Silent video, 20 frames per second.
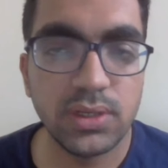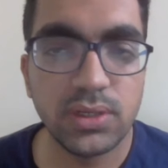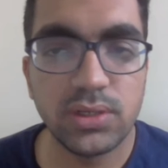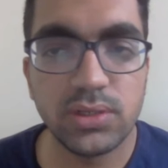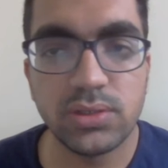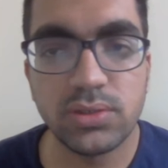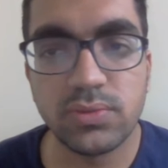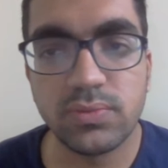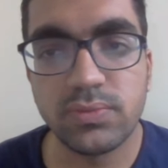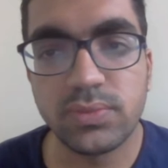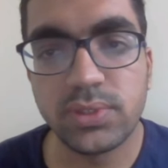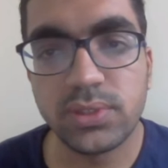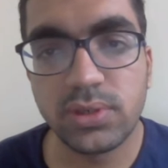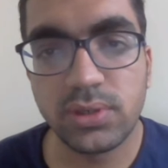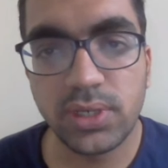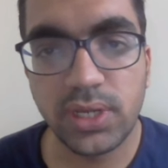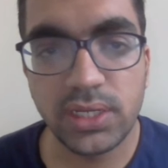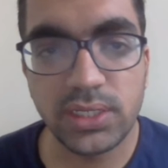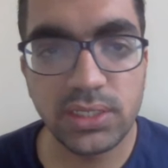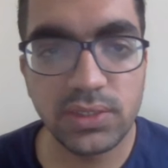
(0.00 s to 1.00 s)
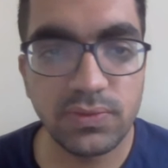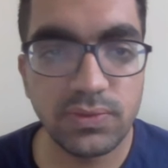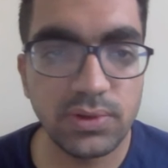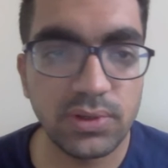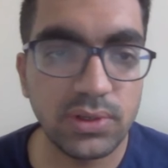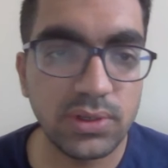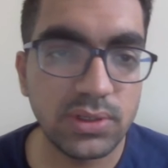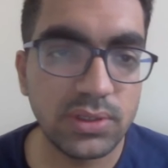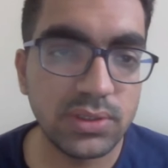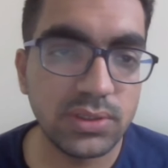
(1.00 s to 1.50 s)
oh sorry, I just
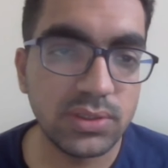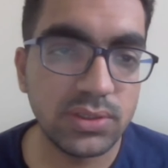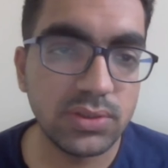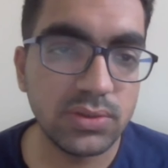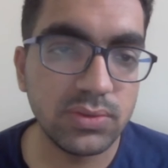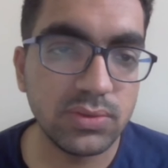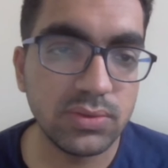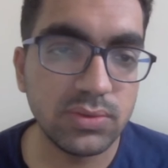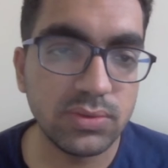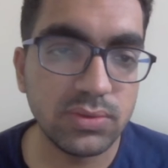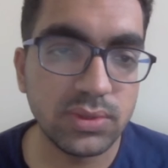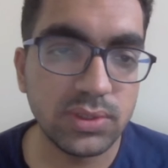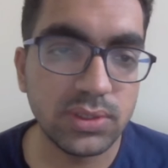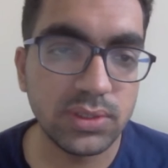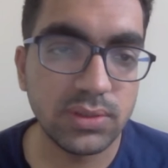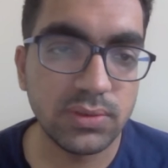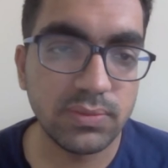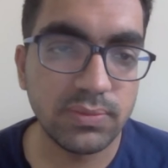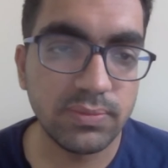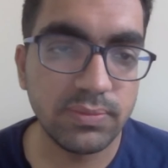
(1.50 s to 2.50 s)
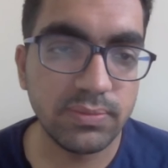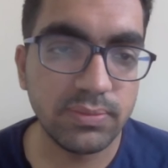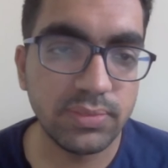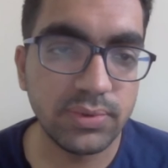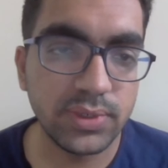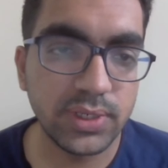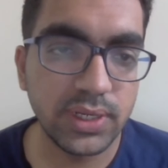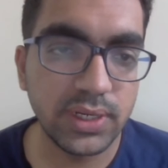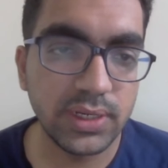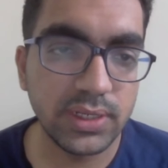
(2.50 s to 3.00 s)
forgot is to
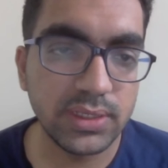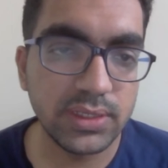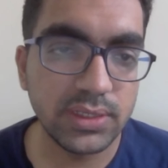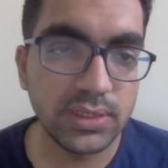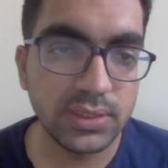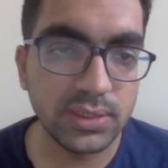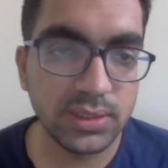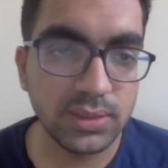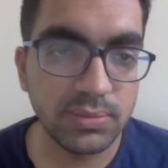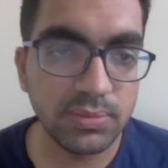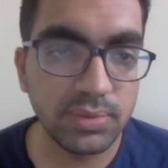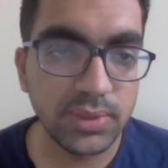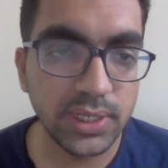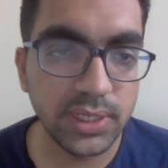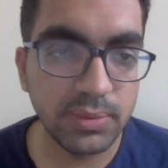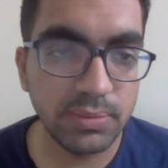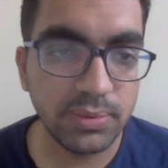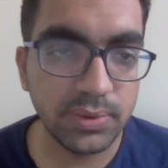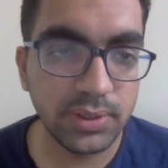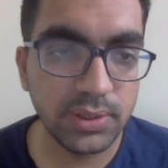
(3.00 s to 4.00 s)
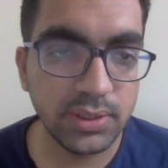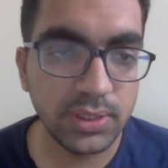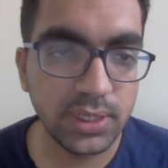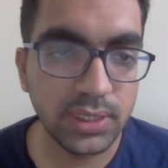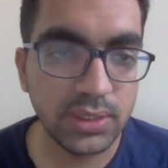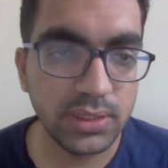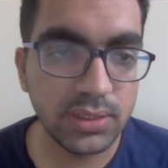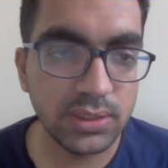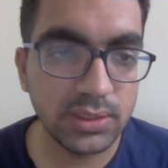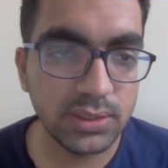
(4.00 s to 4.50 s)
put and insert a breakpoint
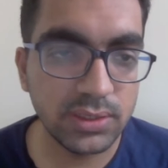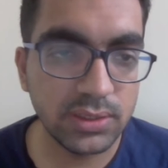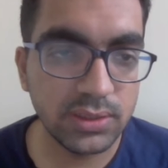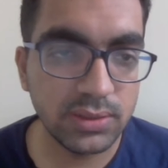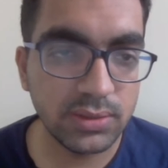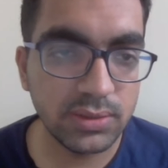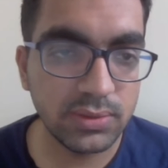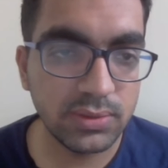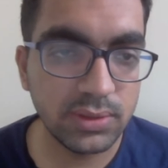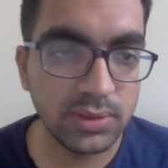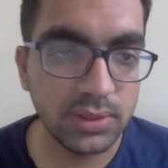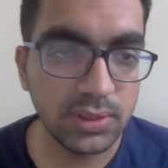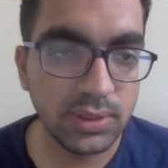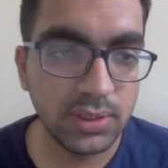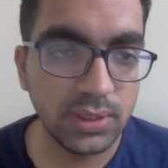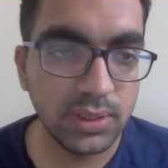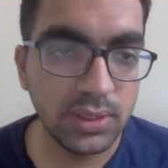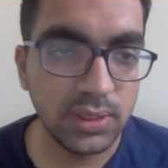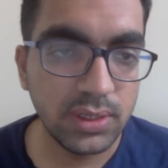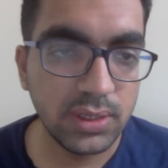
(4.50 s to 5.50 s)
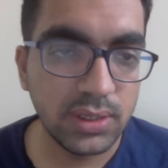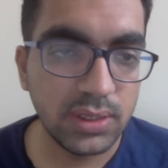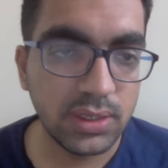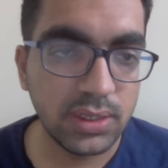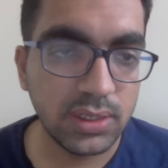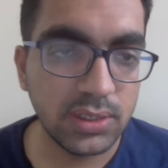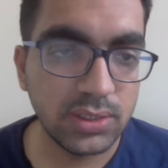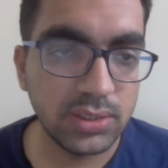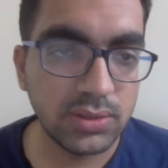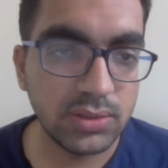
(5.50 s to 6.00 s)
at this.
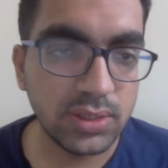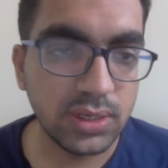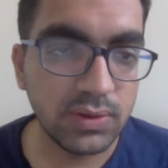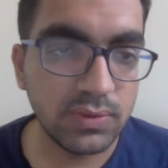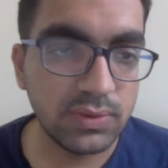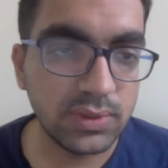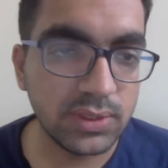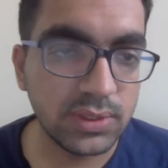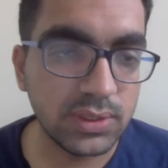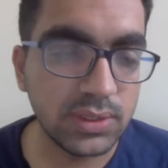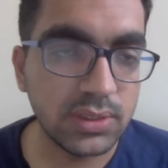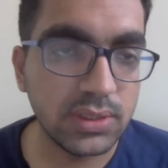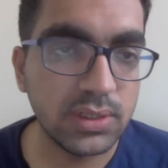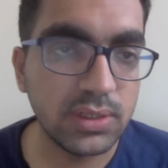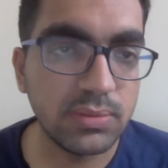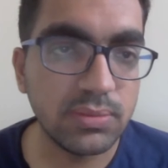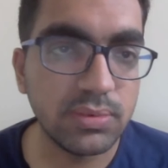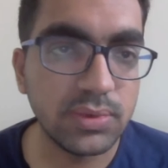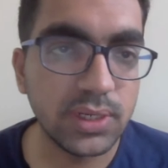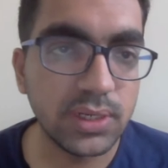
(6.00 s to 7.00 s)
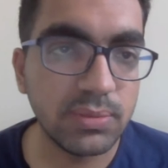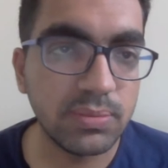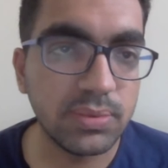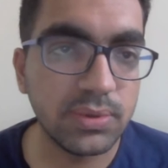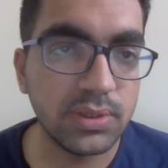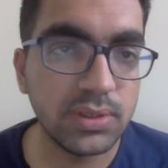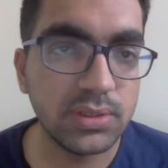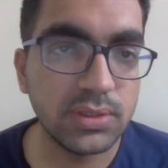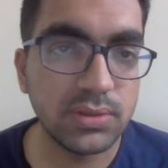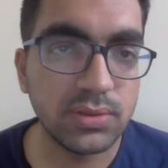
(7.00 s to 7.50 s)
I should have inserted a
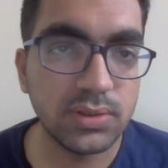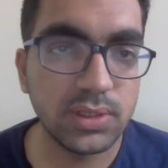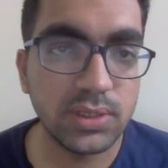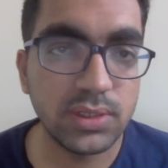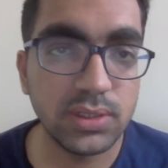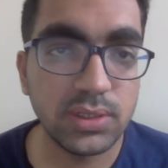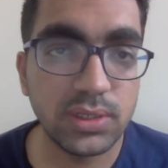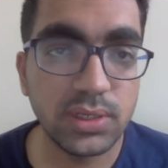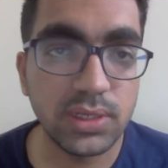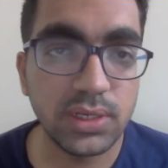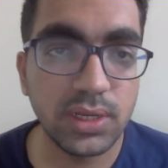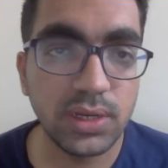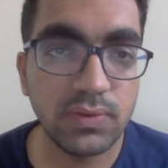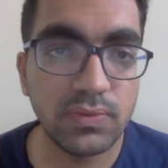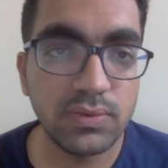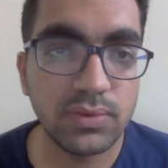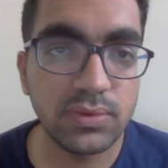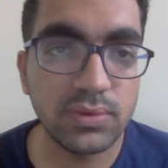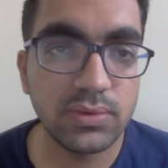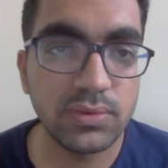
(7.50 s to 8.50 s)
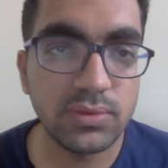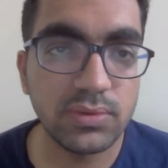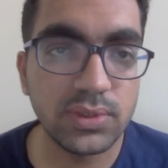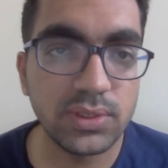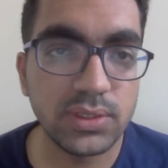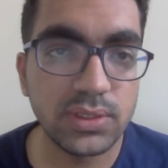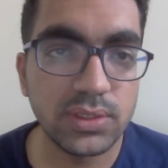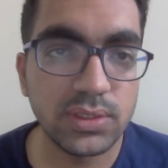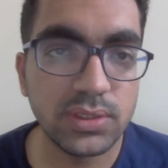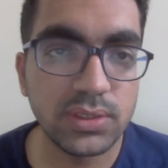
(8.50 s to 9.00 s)
breakpoint, so I again have to
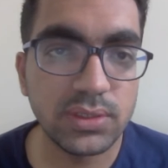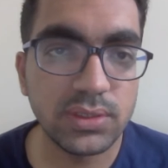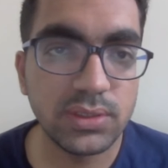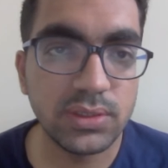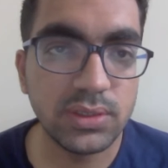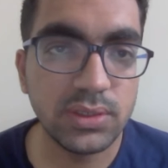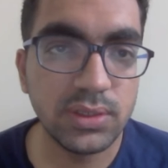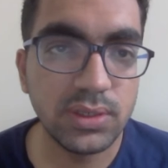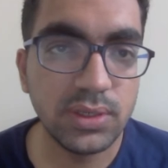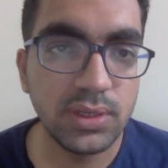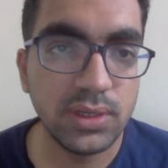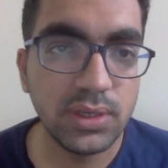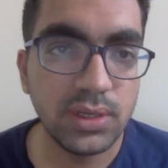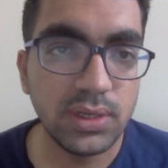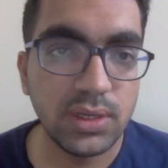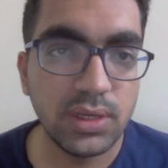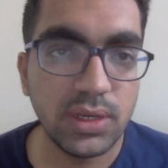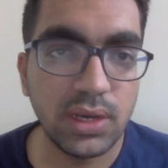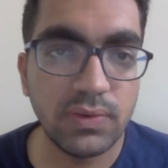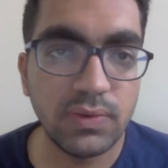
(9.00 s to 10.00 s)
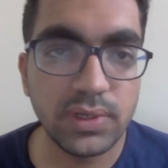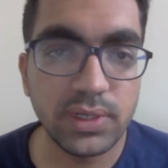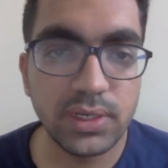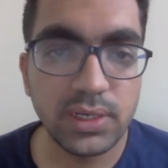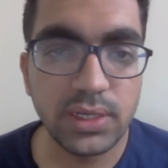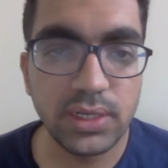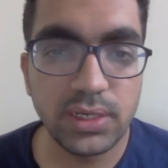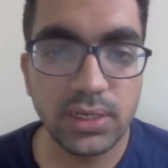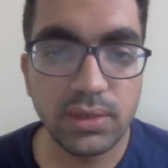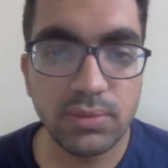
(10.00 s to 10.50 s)
just I will
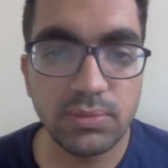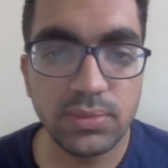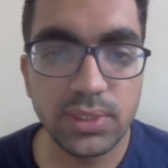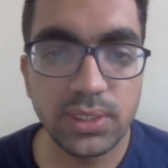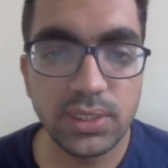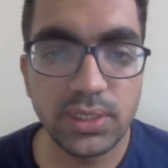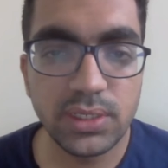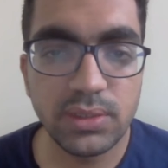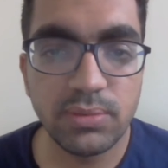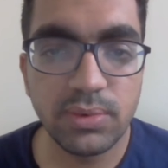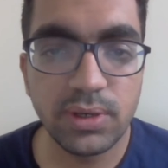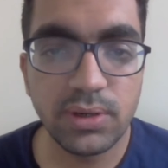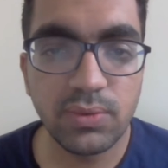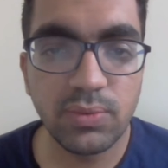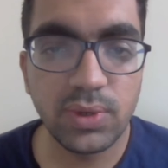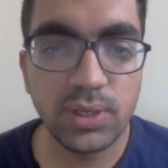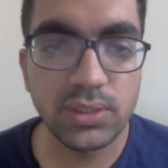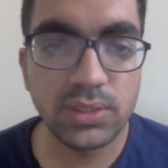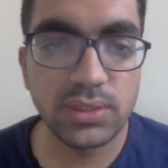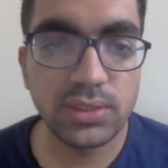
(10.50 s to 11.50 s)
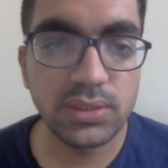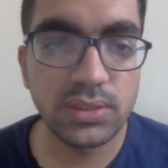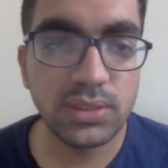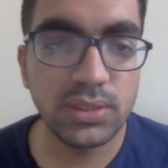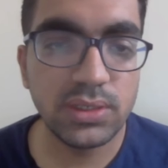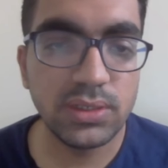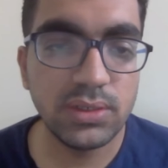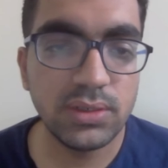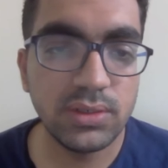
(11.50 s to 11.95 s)
clean up the debug once again,